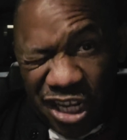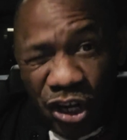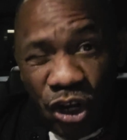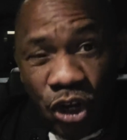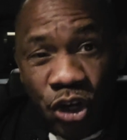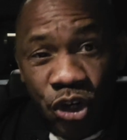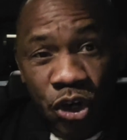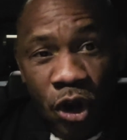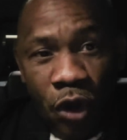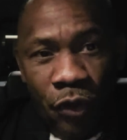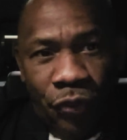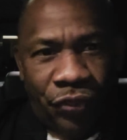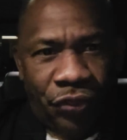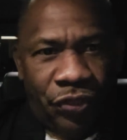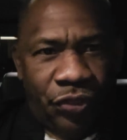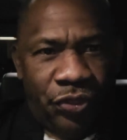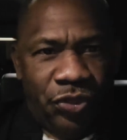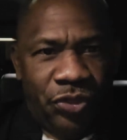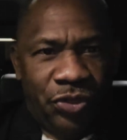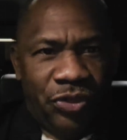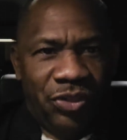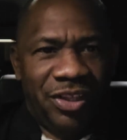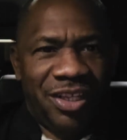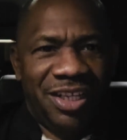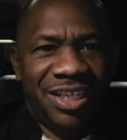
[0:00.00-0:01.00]

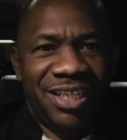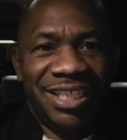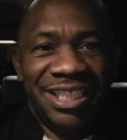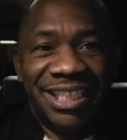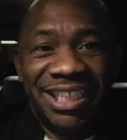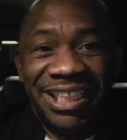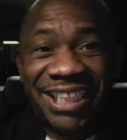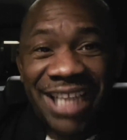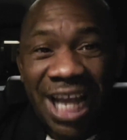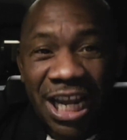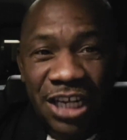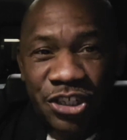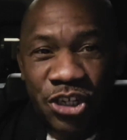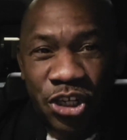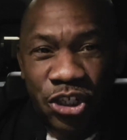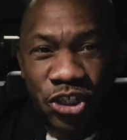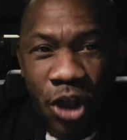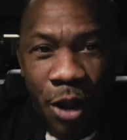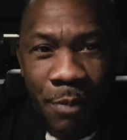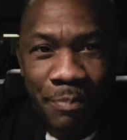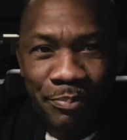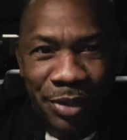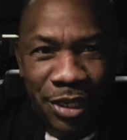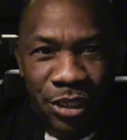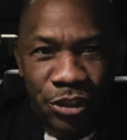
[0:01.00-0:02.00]
growth that should
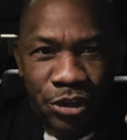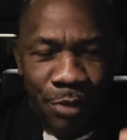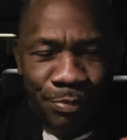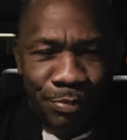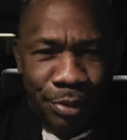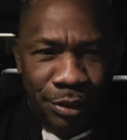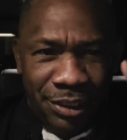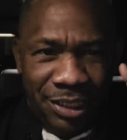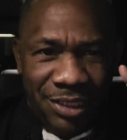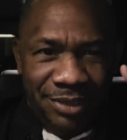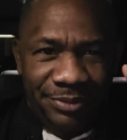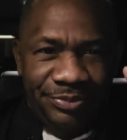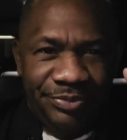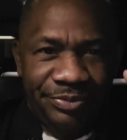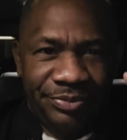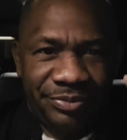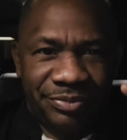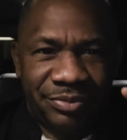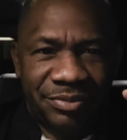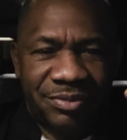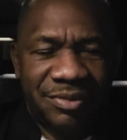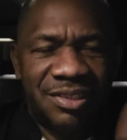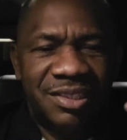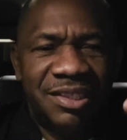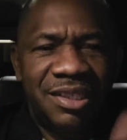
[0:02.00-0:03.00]
not be in your body,
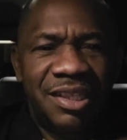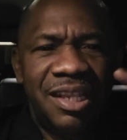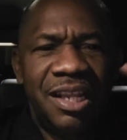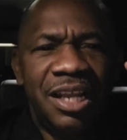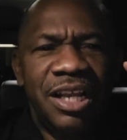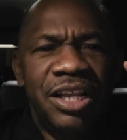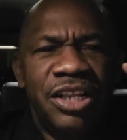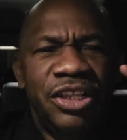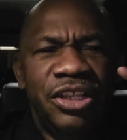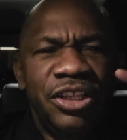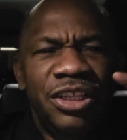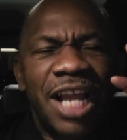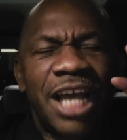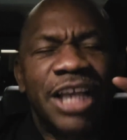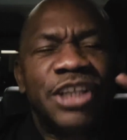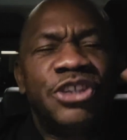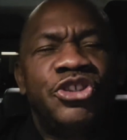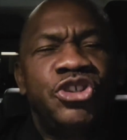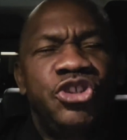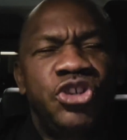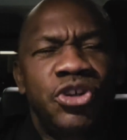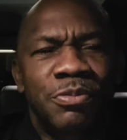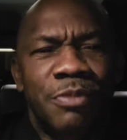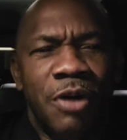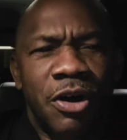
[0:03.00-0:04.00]
like
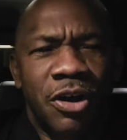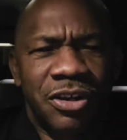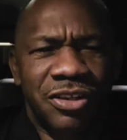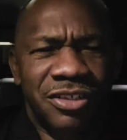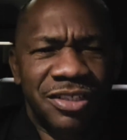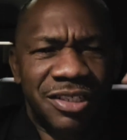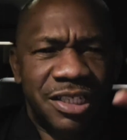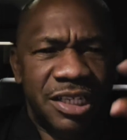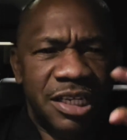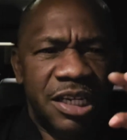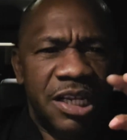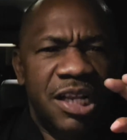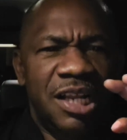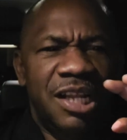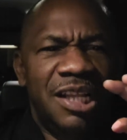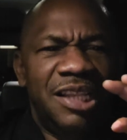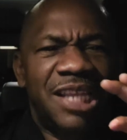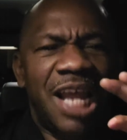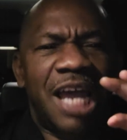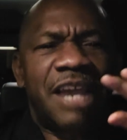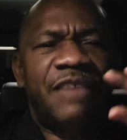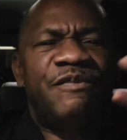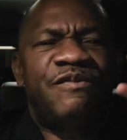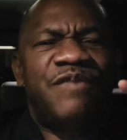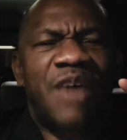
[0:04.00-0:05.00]
tumors,
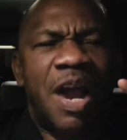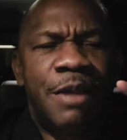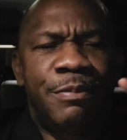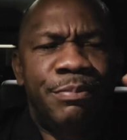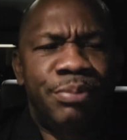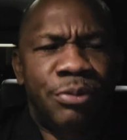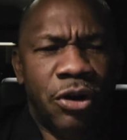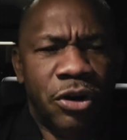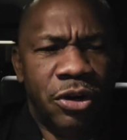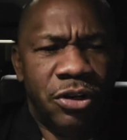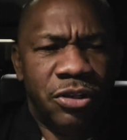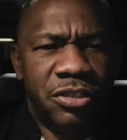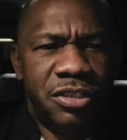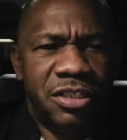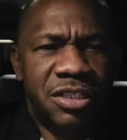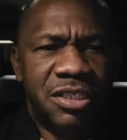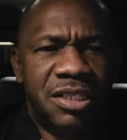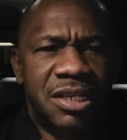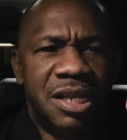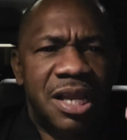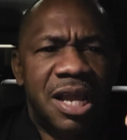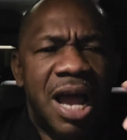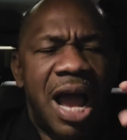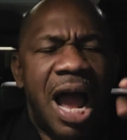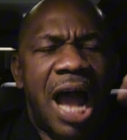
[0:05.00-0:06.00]
like
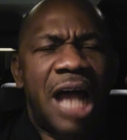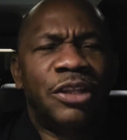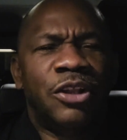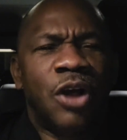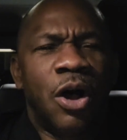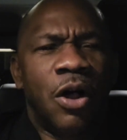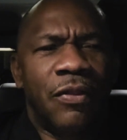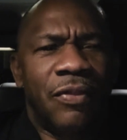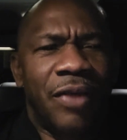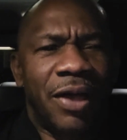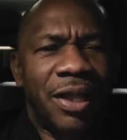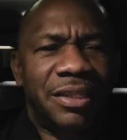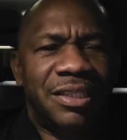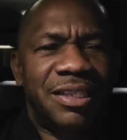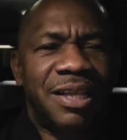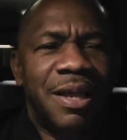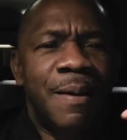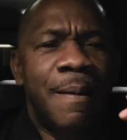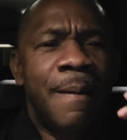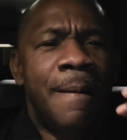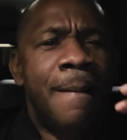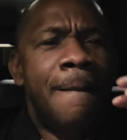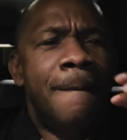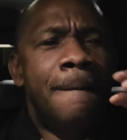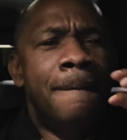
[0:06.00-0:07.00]
fibroids, and all that.
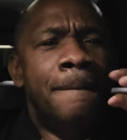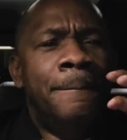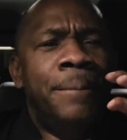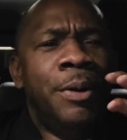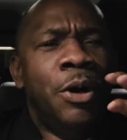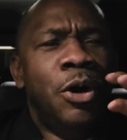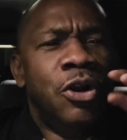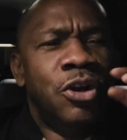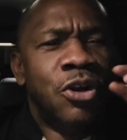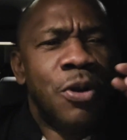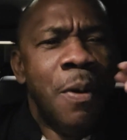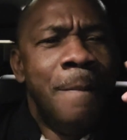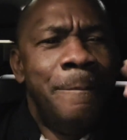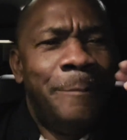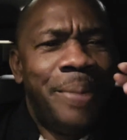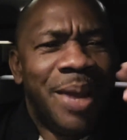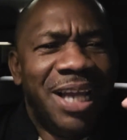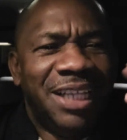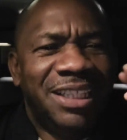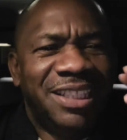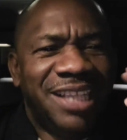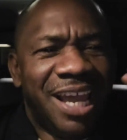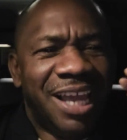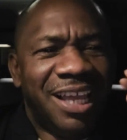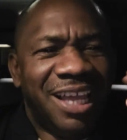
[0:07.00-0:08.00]

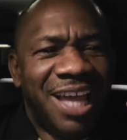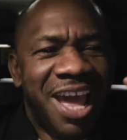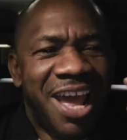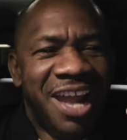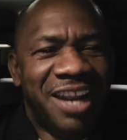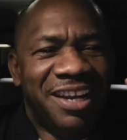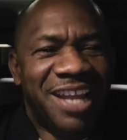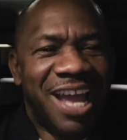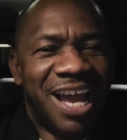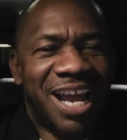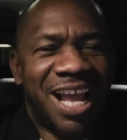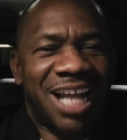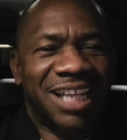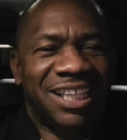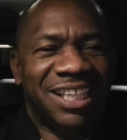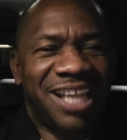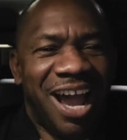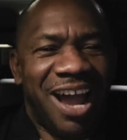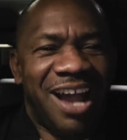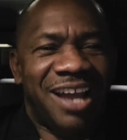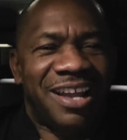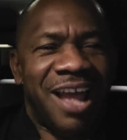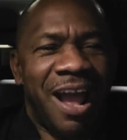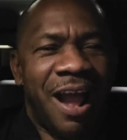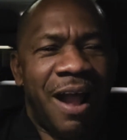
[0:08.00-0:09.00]
Burube tekeria
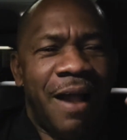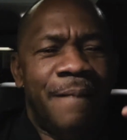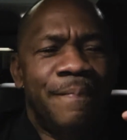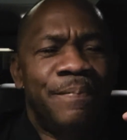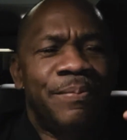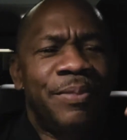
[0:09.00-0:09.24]
gataya,